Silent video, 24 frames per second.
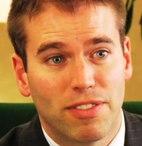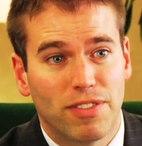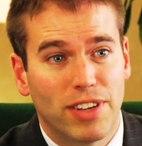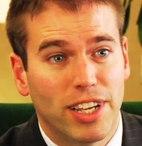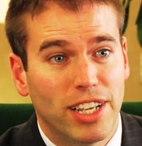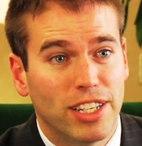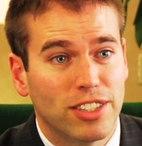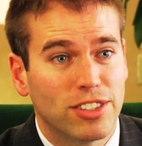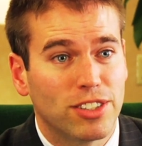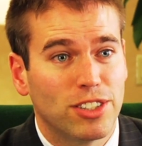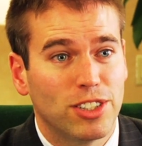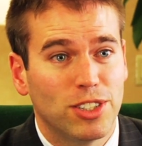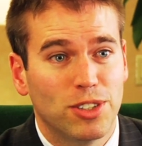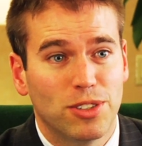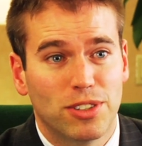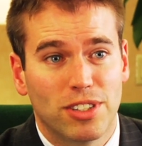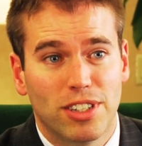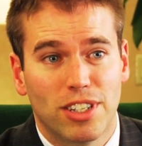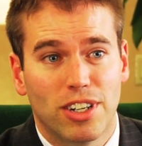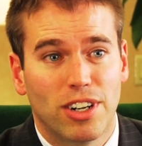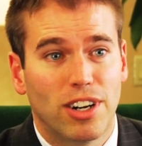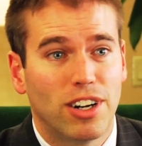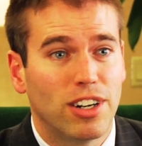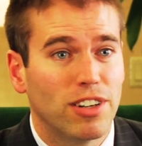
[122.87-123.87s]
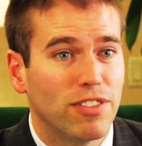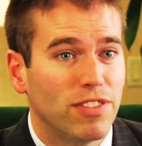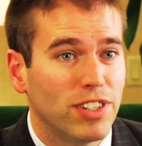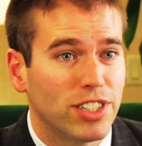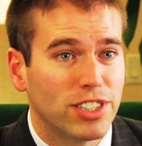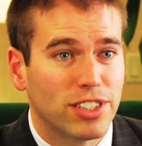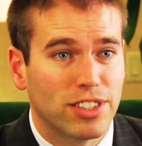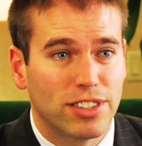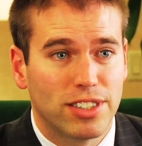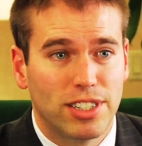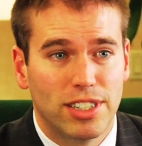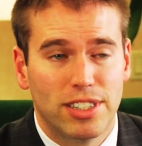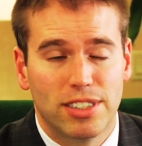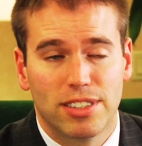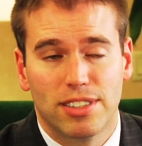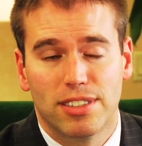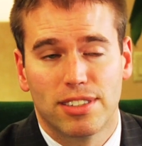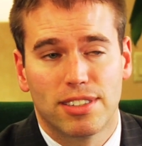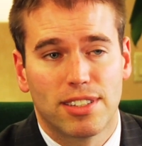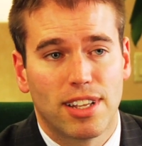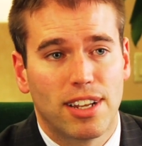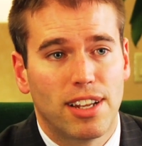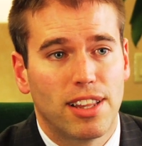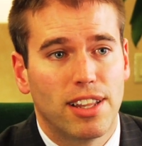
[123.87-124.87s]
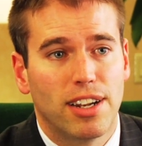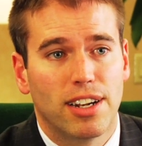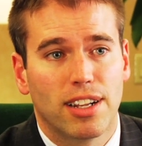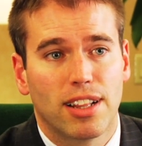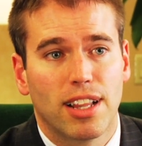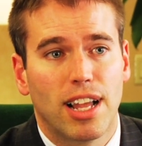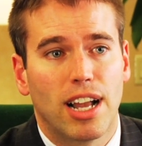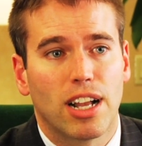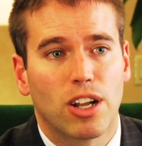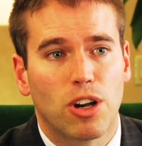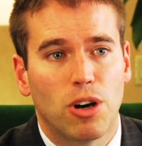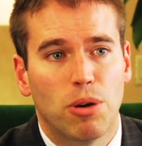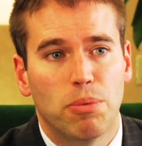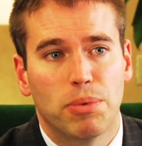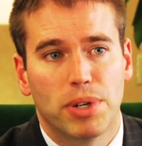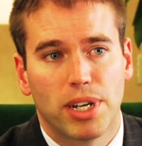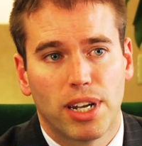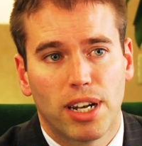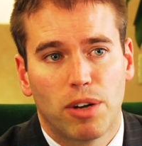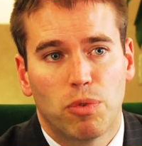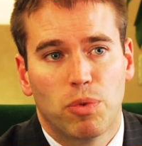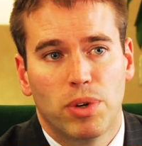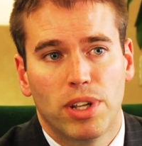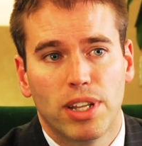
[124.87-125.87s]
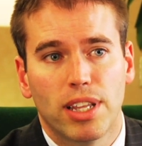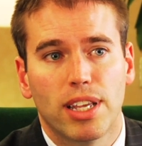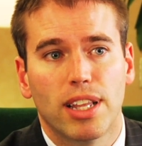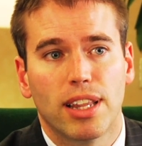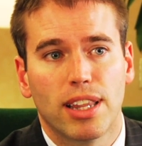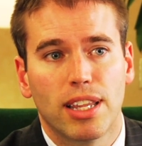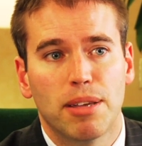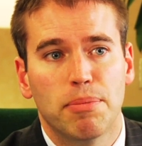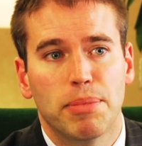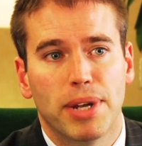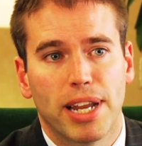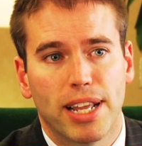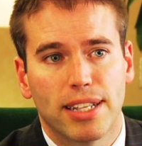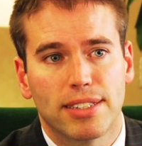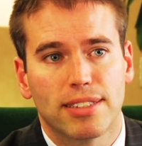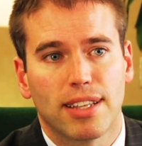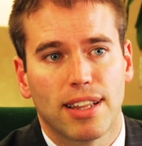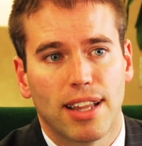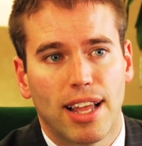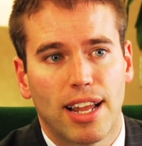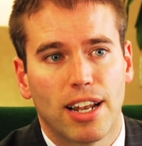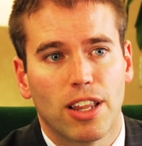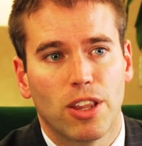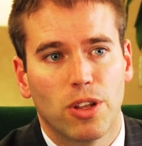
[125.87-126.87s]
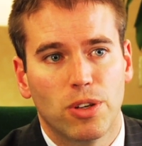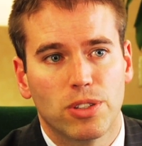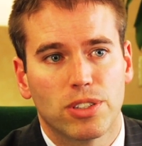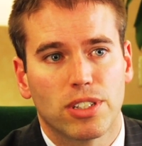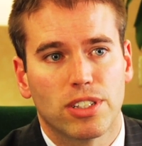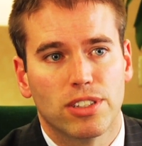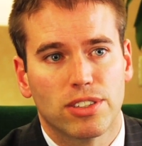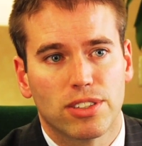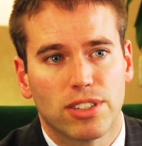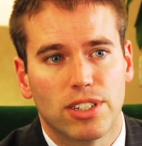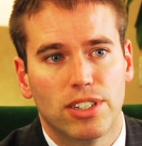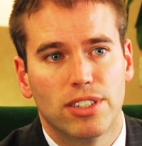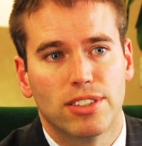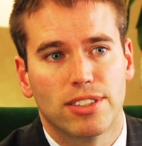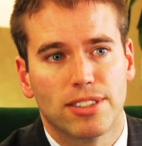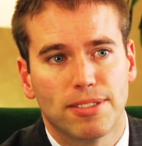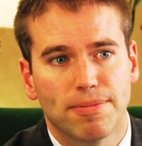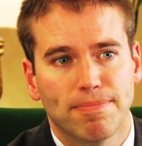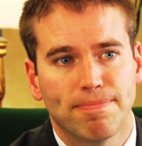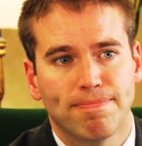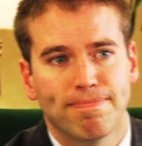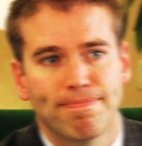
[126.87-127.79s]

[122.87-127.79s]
face or using their artificial tears instead of their glaucoma, and it really eliminates a lot of those concerns.